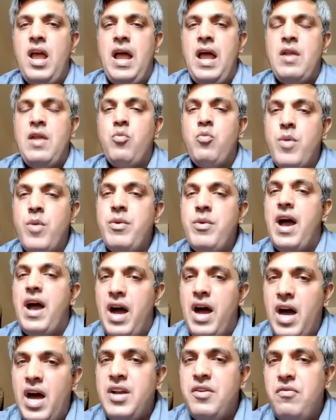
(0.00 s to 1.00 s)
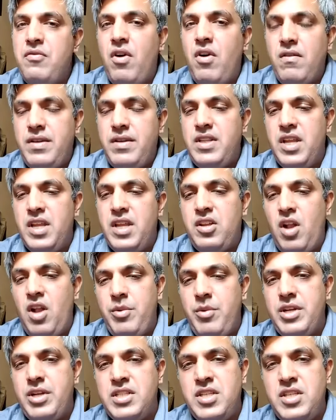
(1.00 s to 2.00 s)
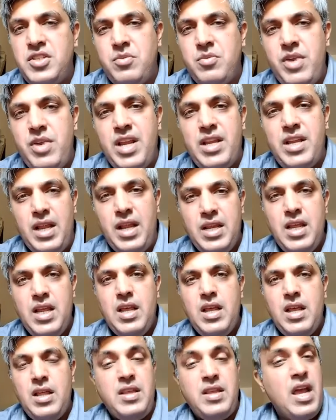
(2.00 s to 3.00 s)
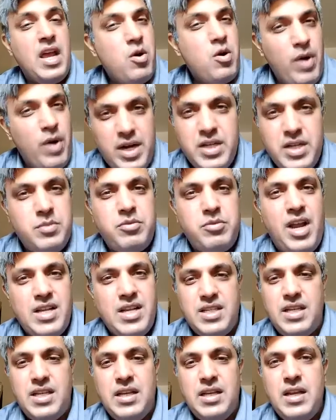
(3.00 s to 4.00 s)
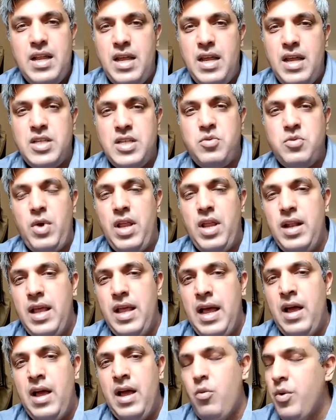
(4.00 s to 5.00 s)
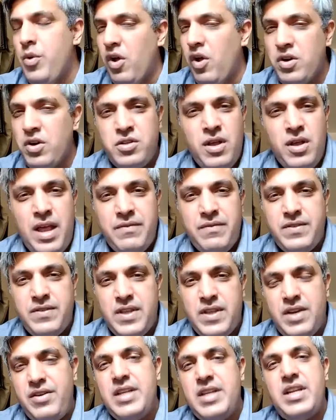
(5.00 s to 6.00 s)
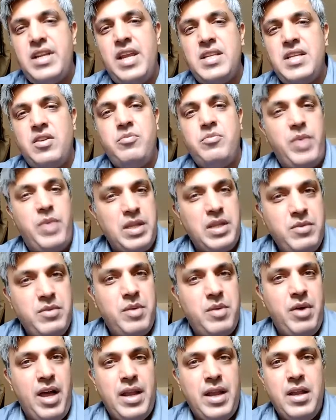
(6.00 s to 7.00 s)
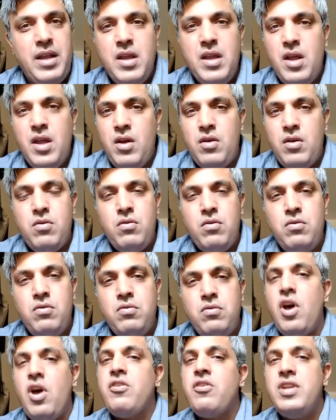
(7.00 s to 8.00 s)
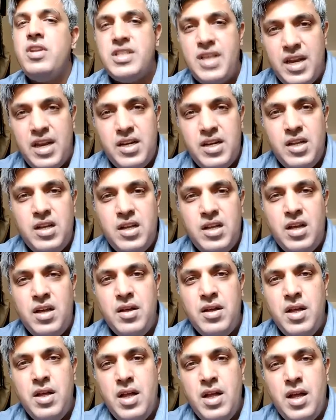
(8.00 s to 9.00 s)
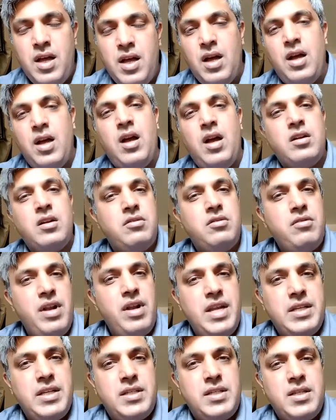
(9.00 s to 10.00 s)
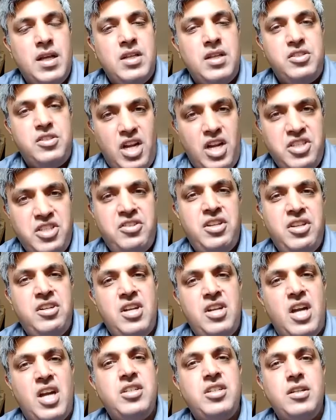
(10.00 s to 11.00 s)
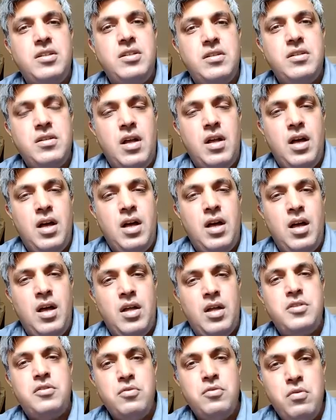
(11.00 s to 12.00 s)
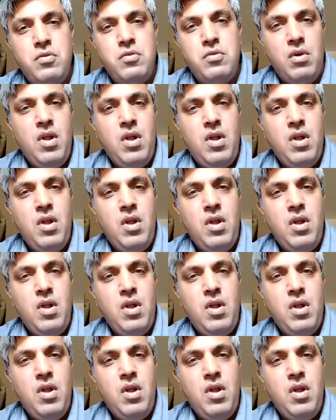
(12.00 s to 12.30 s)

and women are involved in the economic decision making, they're quite enterprising as well. We also have the great case of Padmabai, who not only started a great drudgery reduction tool